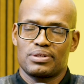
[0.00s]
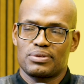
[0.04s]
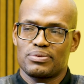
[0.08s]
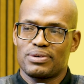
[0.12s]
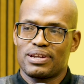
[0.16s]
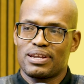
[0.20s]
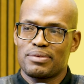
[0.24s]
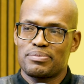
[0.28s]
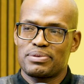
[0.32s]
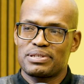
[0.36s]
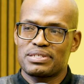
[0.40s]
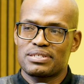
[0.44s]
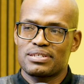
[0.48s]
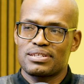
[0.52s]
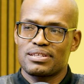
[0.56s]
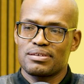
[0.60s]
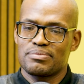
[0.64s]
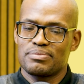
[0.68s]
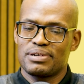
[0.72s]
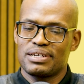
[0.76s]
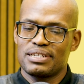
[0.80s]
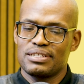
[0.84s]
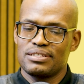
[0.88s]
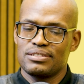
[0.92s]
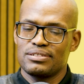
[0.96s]
what happens to the
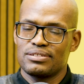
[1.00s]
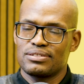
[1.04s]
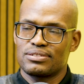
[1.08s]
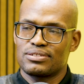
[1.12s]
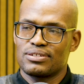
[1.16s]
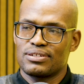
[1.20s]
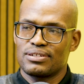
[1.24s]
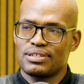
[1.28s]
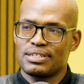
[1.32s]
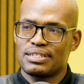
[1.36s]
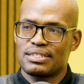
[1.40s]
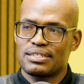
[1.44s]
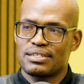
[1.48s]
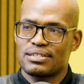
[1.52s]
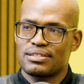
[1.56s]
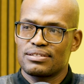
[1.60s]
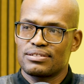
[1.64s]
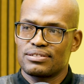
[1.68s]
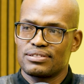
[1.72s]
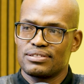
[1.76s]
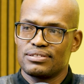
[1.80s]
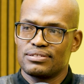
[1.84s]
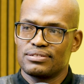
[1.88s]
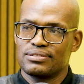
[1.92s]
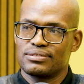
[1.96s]
money you donated
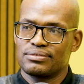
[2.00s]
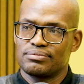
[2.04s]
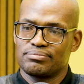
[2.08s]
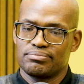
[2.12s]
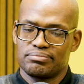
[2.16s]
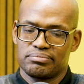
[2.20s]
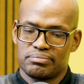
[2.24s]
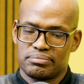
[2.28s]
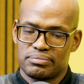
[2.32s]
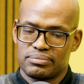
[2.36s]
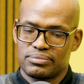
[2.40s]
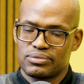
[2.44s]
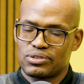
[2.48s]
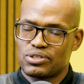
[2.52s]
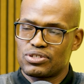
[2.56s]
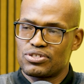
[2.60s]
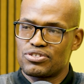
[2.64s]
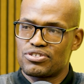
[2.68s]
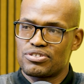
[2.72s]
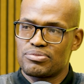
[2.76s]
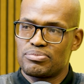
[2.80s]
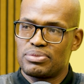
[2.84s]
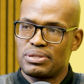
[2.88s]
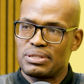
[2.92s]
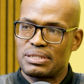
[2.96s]
or you
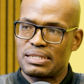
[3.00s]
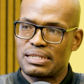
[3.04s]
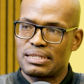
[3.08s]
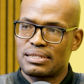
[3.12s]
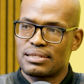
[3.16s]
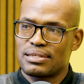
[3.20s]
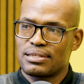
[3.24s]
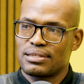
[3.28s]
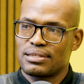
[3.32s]
contributed?